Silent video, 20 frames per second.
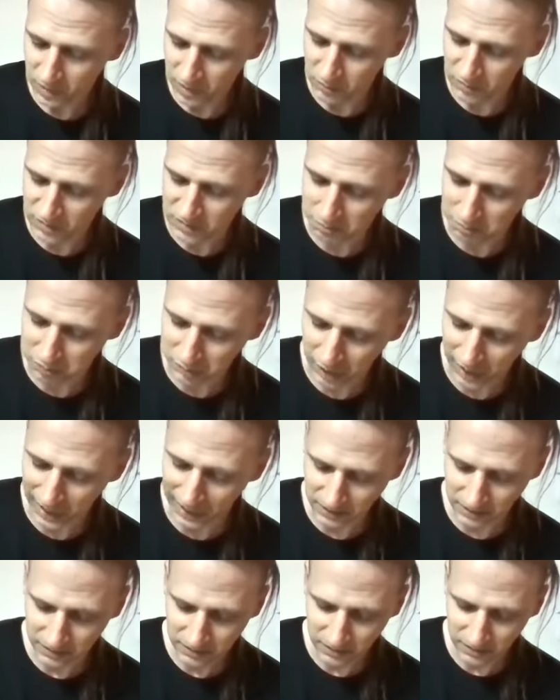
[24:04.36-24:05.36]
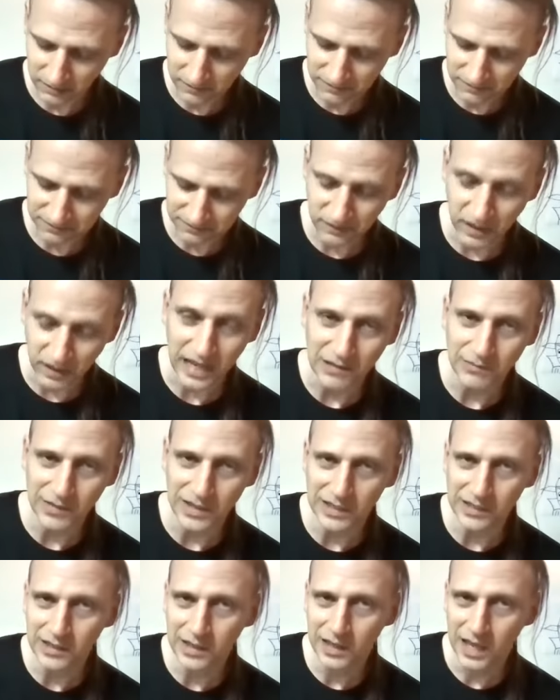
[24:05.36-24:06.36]
He was black,
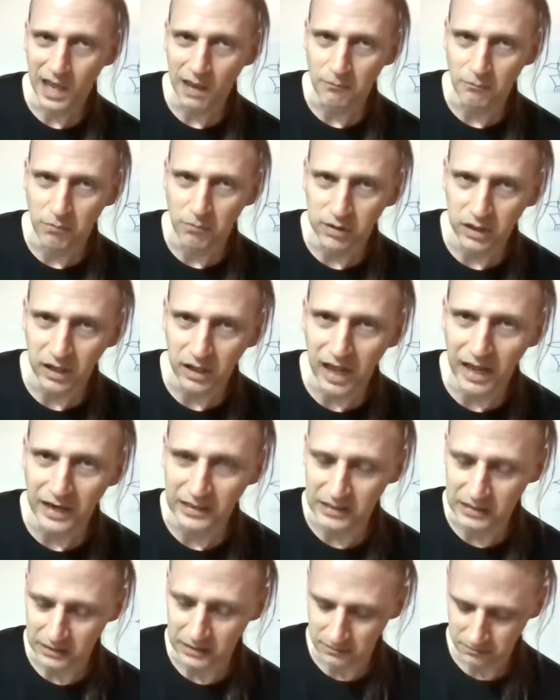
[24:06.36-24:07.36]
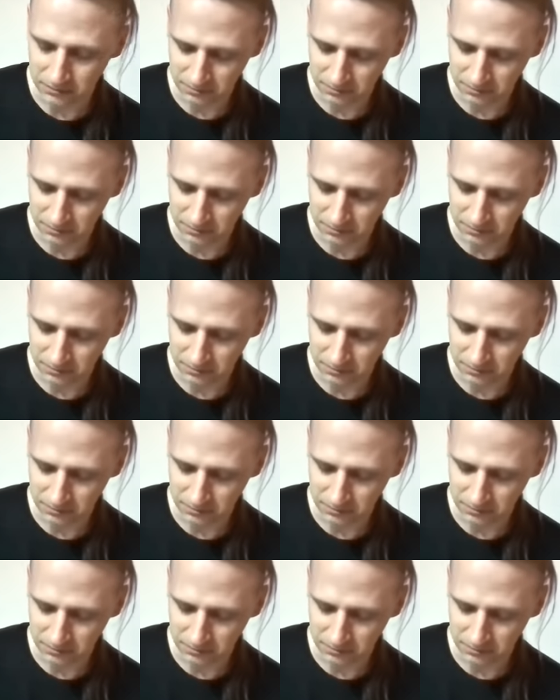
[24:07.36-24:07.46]
flaming, and bloody.